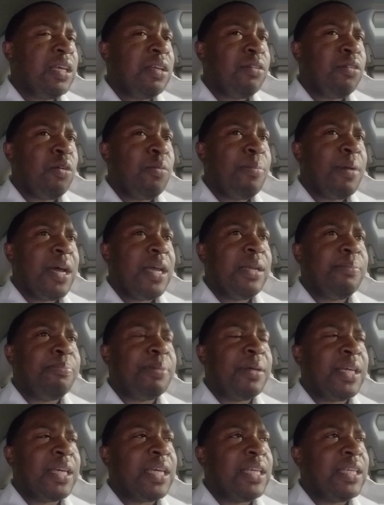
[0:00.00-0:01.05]
Nobody
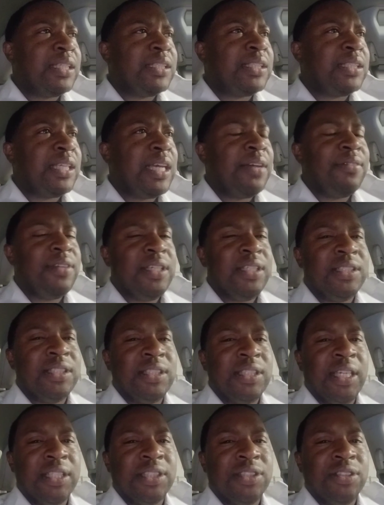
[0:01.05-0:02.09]
picking the
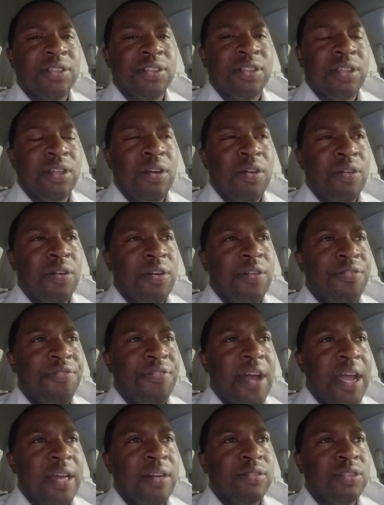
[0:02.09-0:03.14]
76ers to go to the
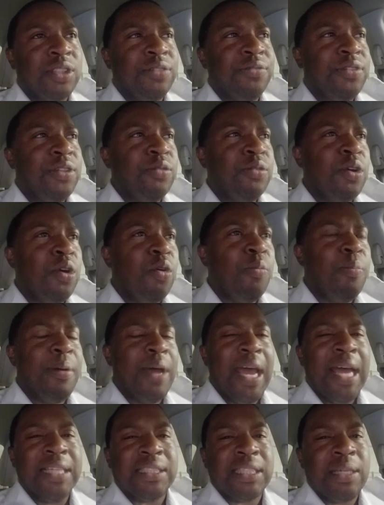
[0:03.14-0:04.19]
finals if you know
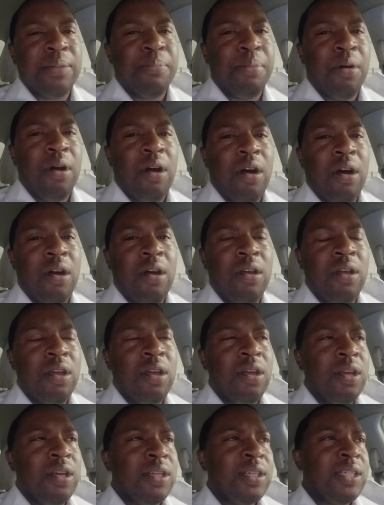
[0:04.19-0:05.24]
basketball.
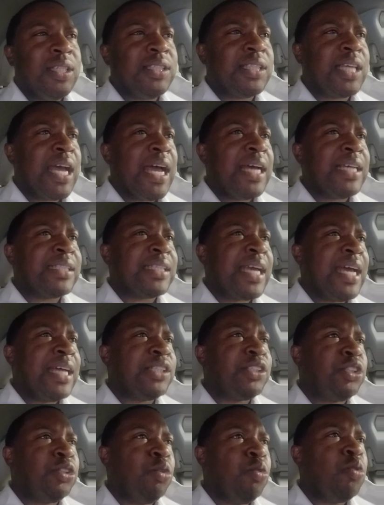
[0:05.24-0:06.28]
These guys
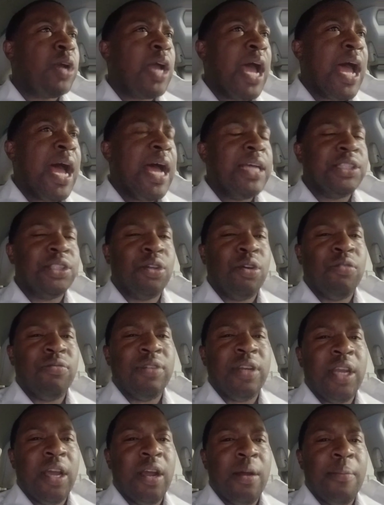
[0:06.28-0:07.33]
got 2 guys over
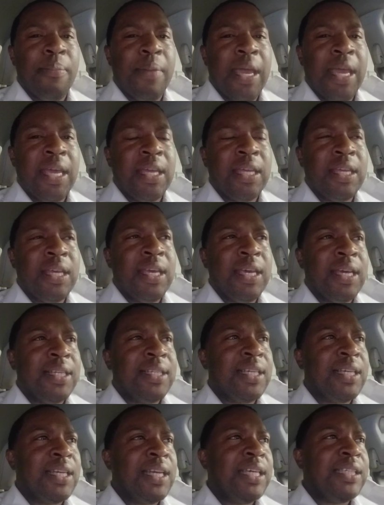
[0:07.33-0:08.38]
there, man. And
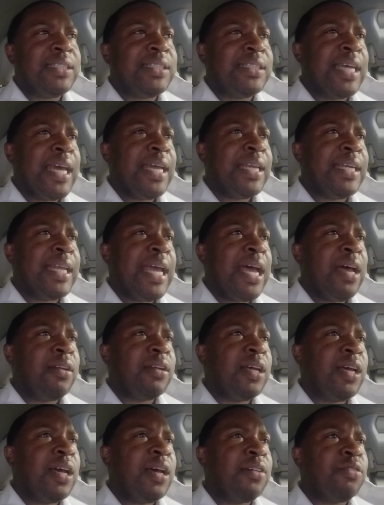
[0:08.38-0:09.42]
then they sat down
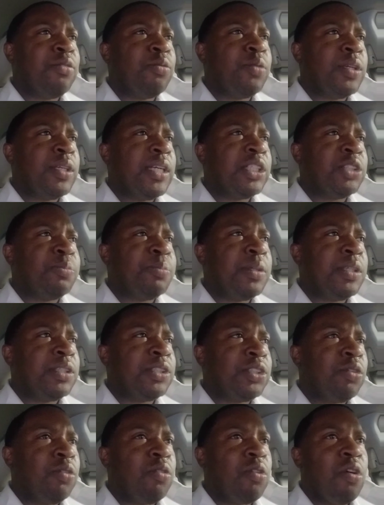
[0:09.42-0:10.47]
the other one that's been
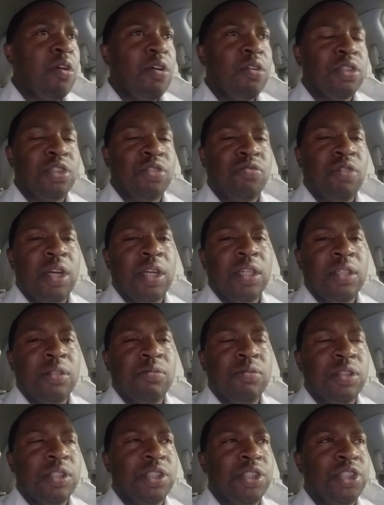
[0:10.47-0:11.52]
so-called struggling
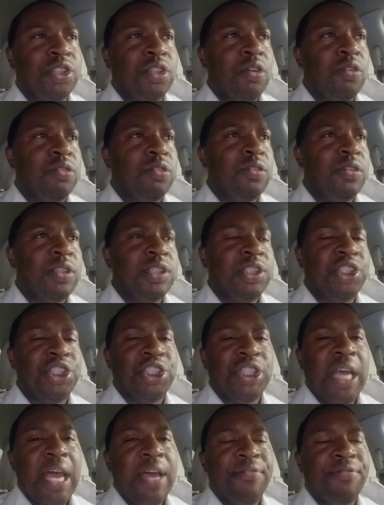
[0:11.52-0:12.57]
with his shoulder and his
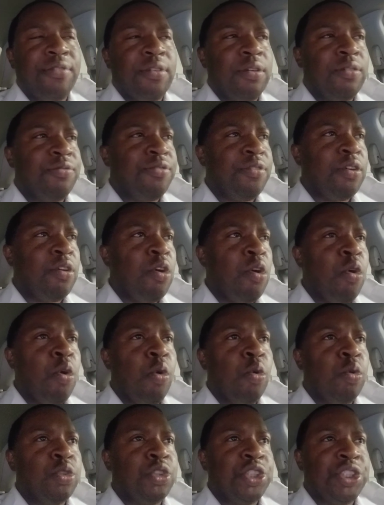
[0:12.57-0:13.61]
shot for the
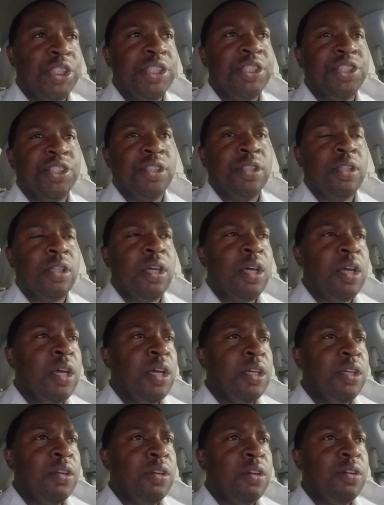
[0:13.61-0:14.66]
whole season.
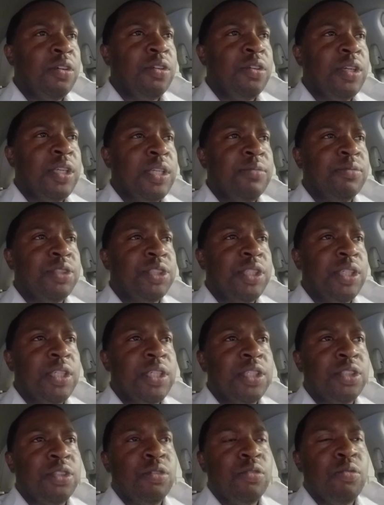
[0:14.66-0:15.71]
You ain't even see
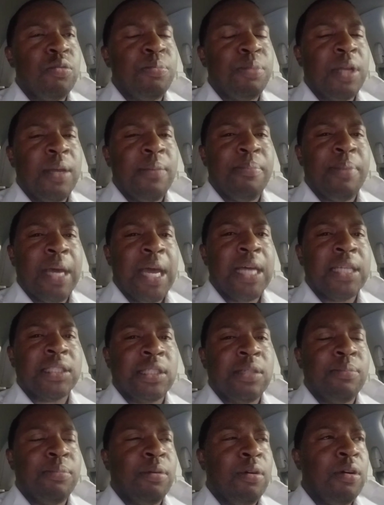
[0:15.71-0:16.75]
this dude play
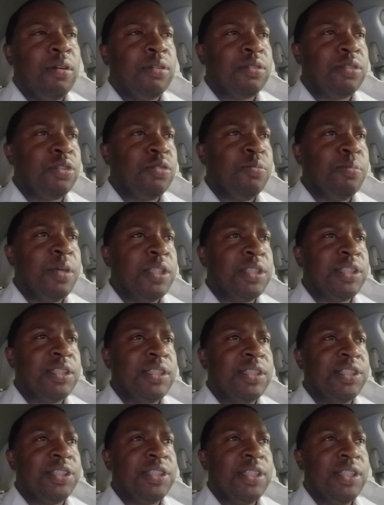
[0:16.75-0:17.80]
basketball too much
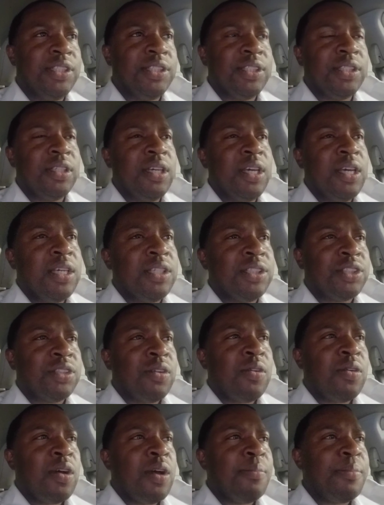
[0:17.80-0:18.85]
this season.
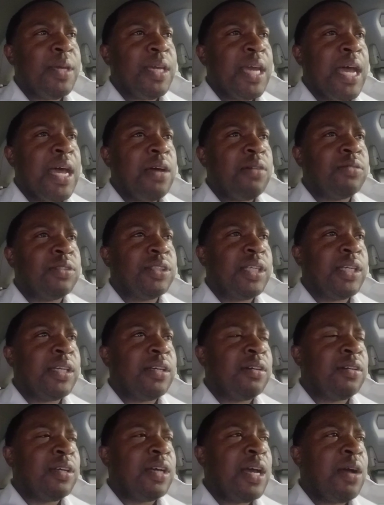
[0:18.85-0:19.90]
So I mean, how are they
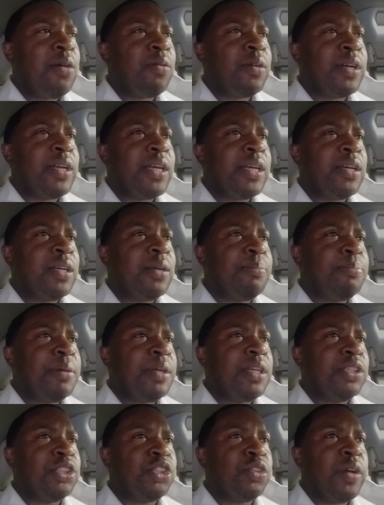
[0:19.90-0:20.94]
gonna
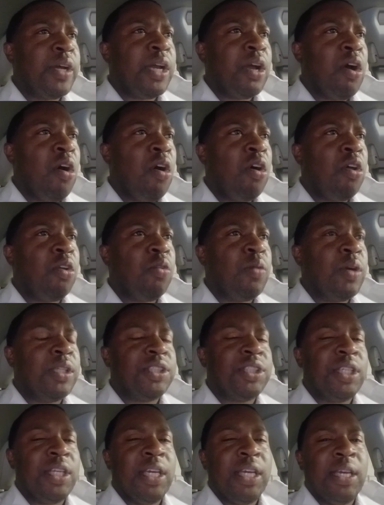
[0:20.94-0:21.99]
penetrate all the way
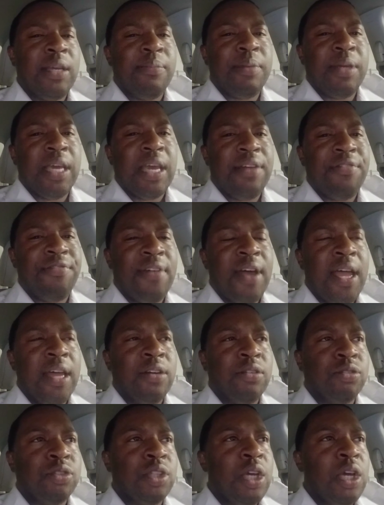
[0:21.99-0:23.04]
to the NBA
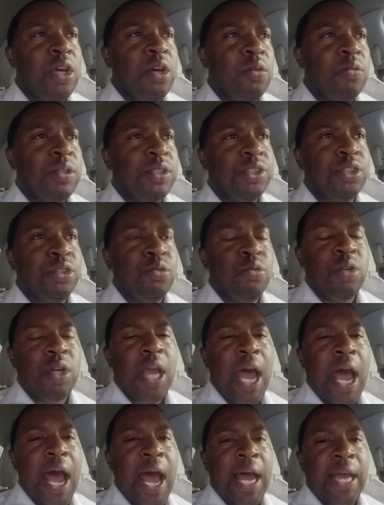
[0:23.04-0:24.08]
Finals with two
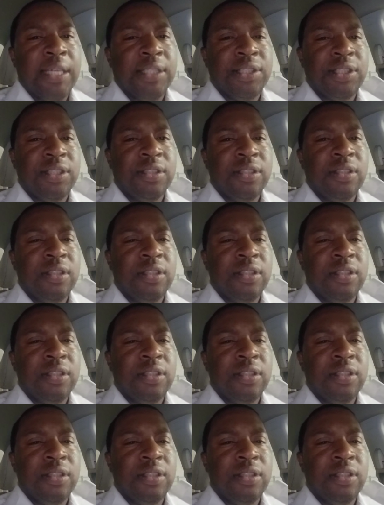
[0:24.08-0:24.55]
guys?